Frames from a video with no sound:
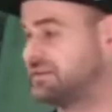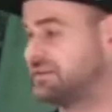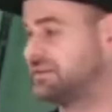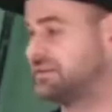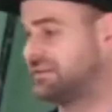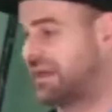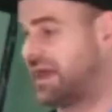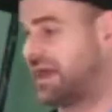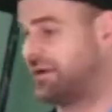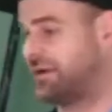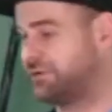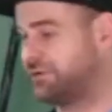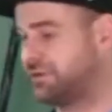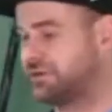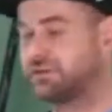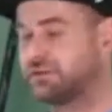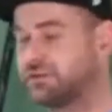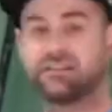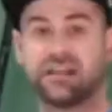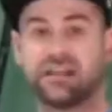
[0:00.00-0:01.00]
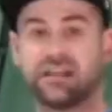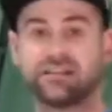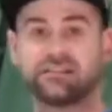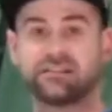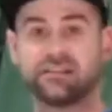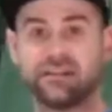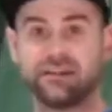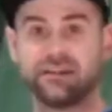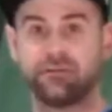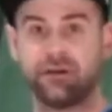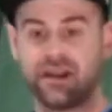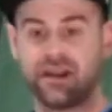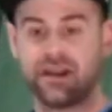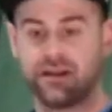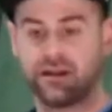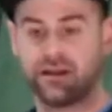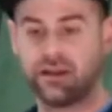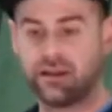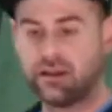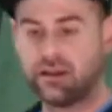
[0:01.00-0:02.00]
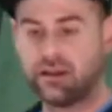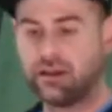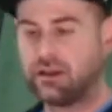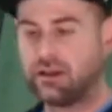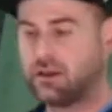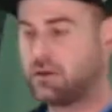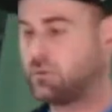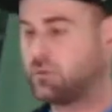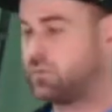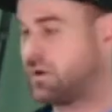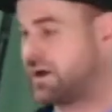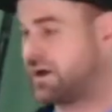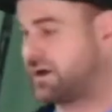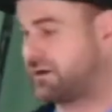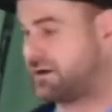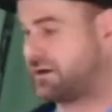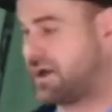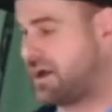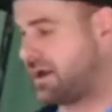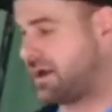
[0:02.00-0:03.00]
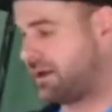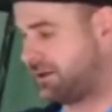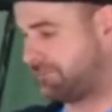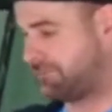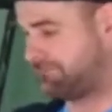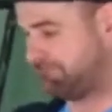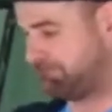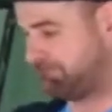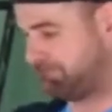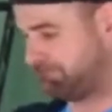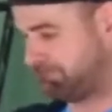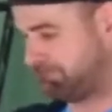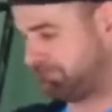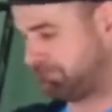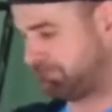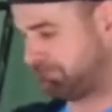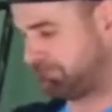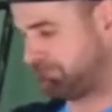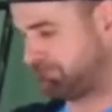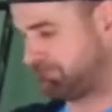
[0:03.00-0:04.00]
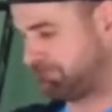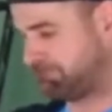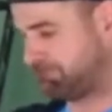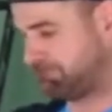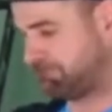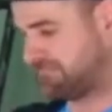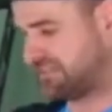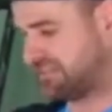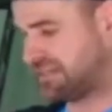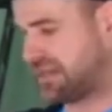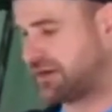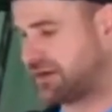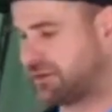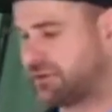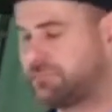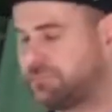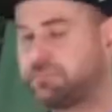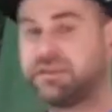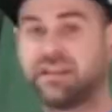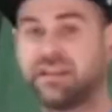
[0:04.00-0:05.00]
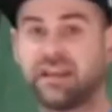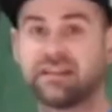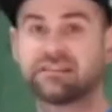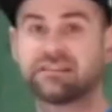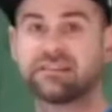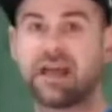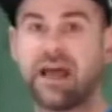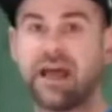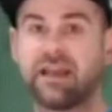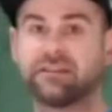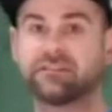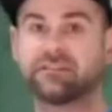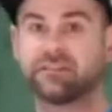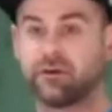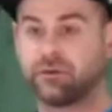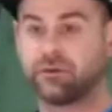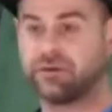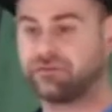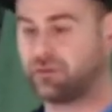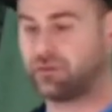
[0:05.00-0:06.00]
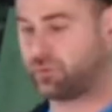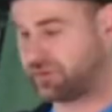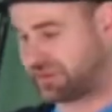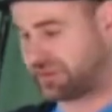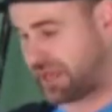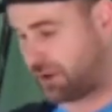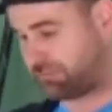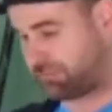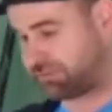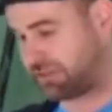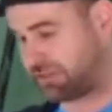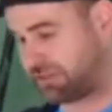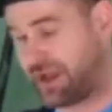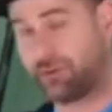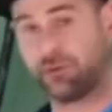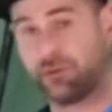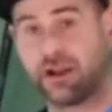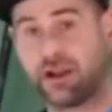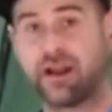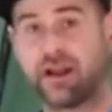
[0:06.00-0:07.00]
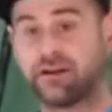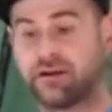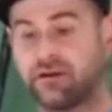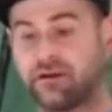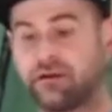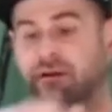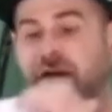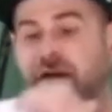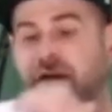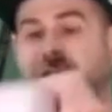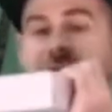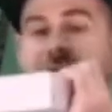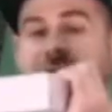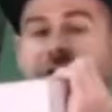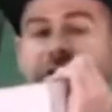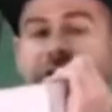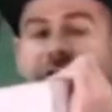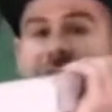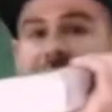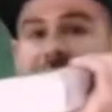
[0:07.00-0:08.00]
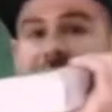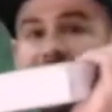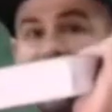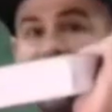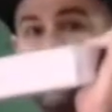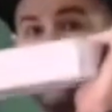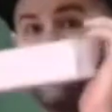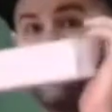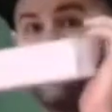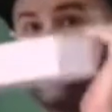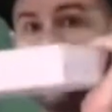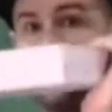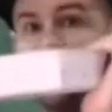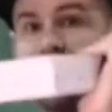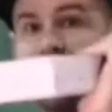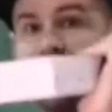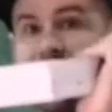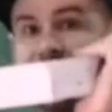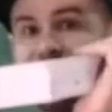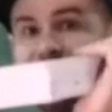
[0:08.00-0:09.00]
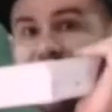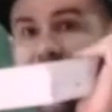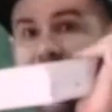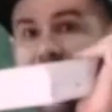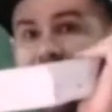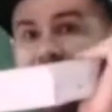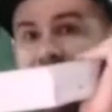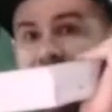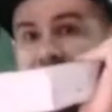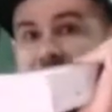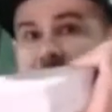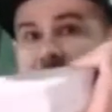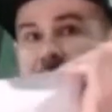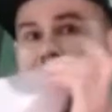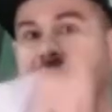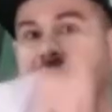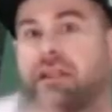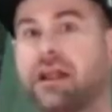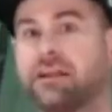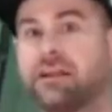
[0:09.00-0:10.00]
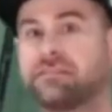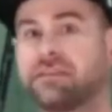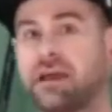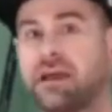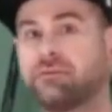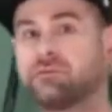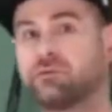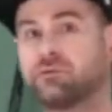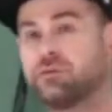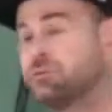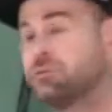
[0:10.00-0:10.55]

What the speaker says: it's got a really good density rate where it's got a good PSI. So even without plywood on here, you're not getting a compression out of here. A lot of times when you